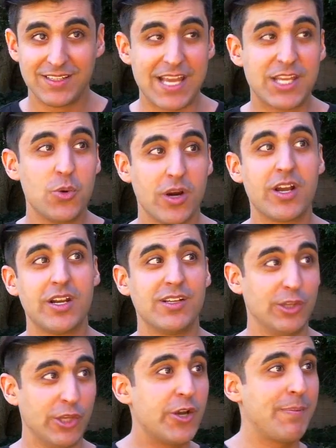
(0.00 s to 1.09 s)
Like you are gonna
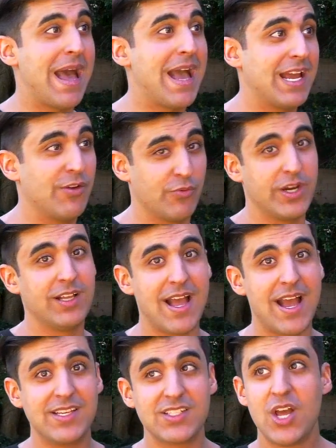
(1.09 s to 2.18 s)
look back and
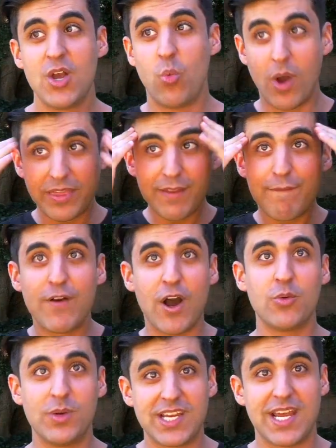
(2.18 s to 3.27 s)
realize, what the
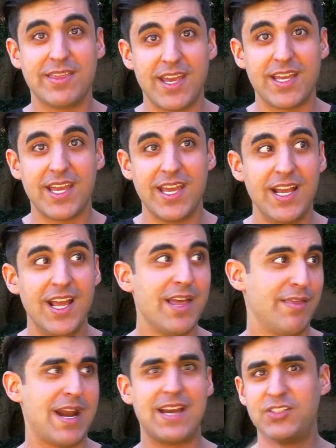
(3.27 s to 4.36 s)
fuck was I thinking?
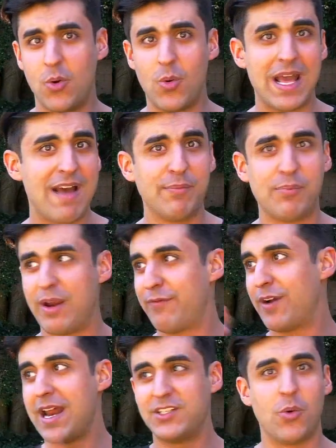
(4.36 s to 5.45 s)
That I don't wanna have a
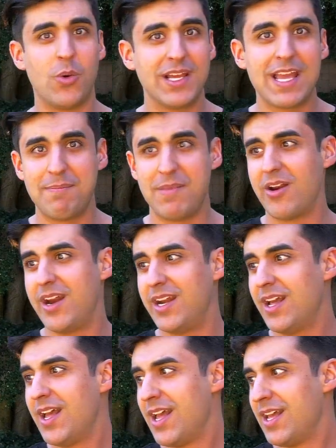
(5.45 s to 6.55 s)
boyfriend, I don't wanna get married,
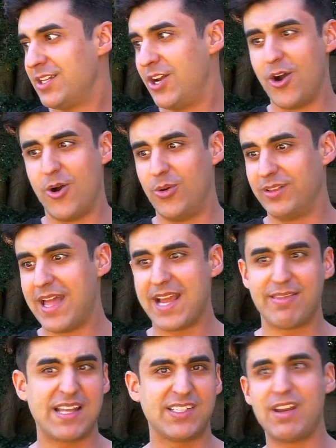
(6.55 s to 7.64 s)
you know, like
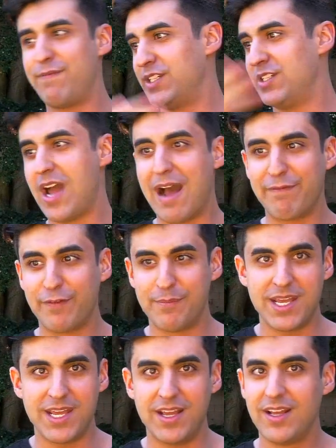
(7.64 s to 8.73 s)
that stuff is not for
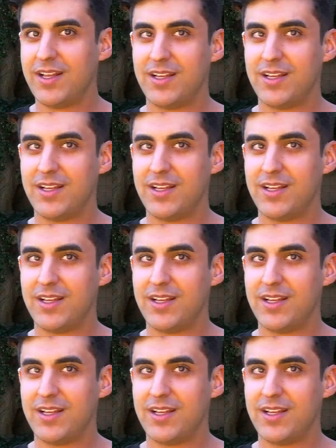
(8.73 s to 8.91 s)
me.